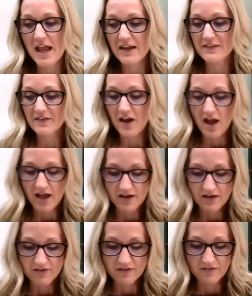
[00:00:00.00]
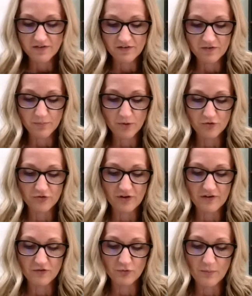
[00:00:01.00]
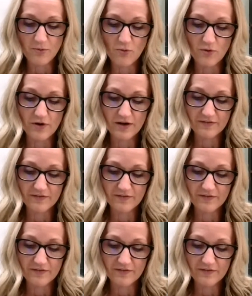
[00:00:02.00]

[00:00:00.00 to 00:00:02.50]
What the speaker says: It's got this person's report